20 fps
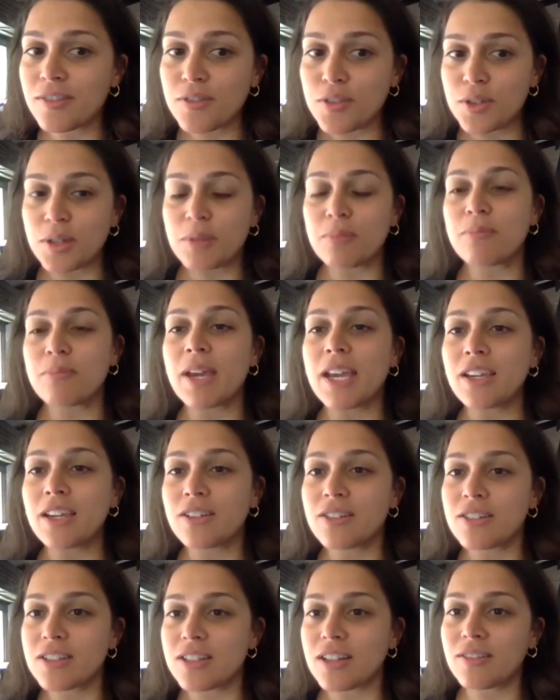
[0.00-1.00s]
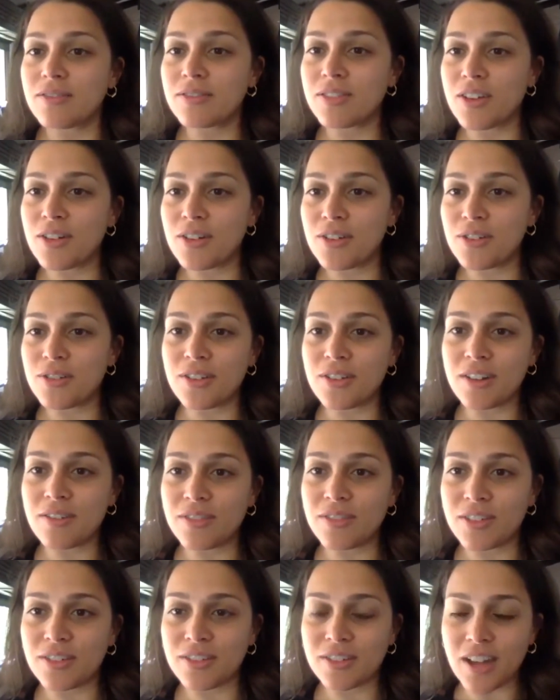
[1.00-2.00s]
you can make yourself known.
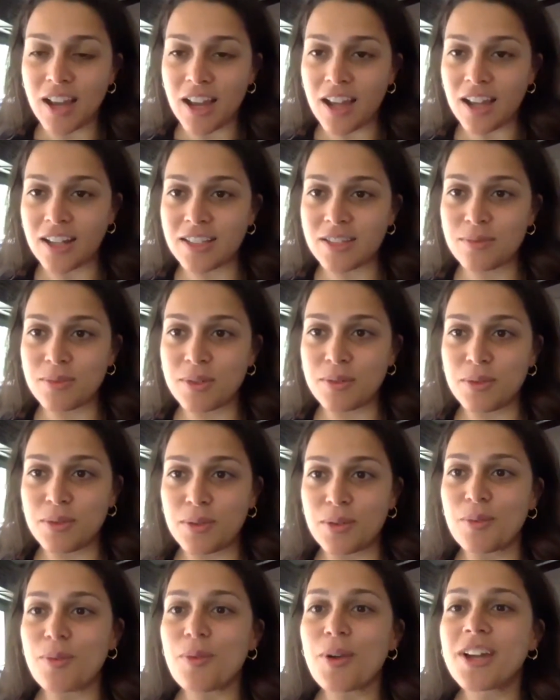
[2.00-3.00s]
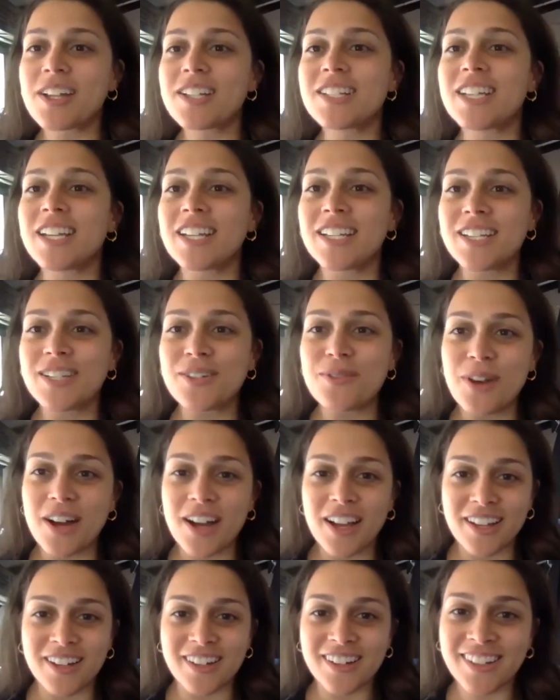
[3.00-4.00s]
If you're not, we will continue
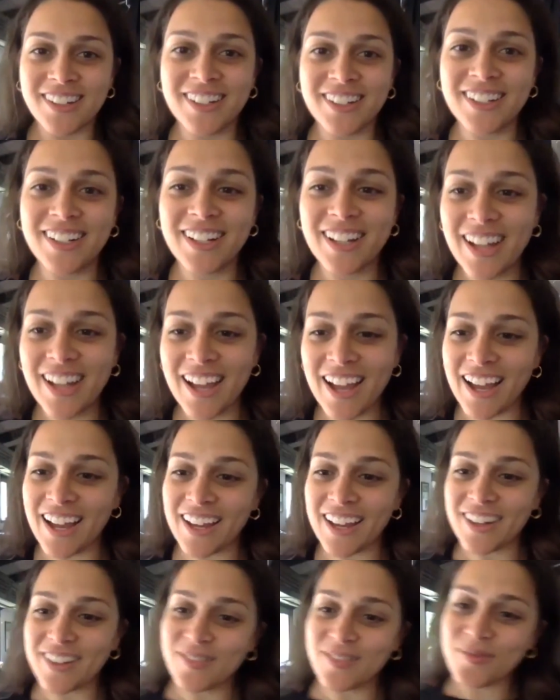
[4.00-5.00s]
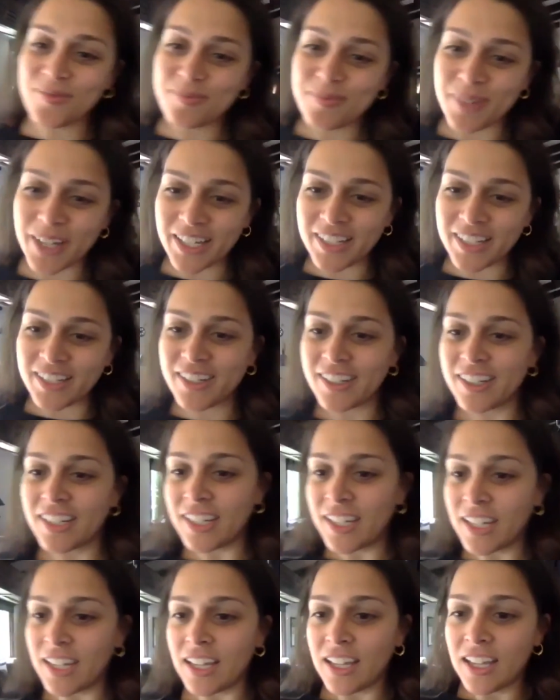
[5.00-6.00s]
on. But
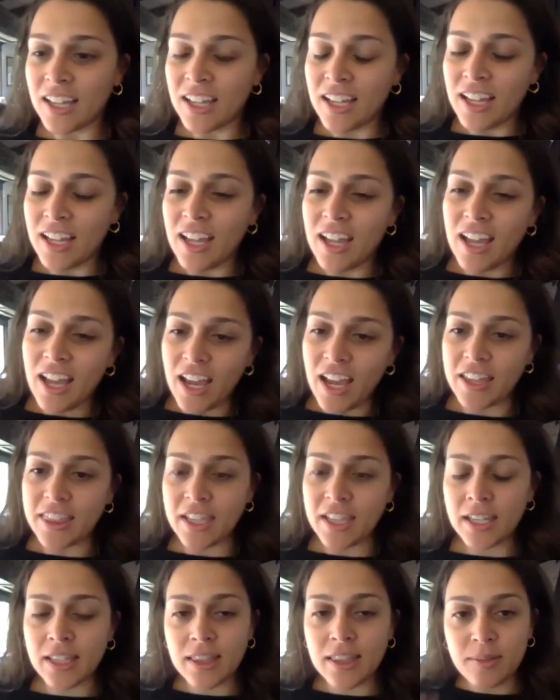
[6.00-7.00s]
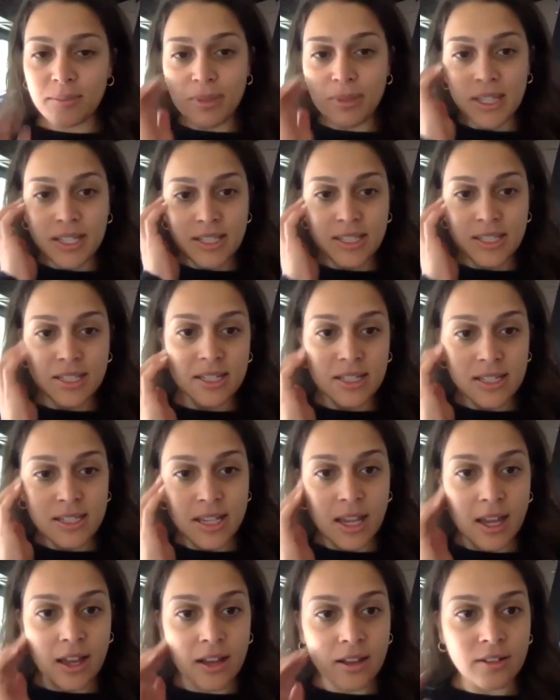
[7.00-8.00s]
I think the
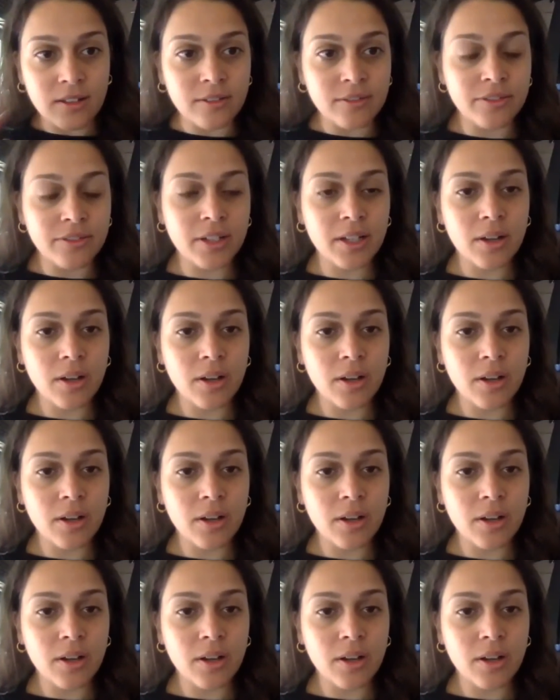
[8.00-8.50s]
pieces of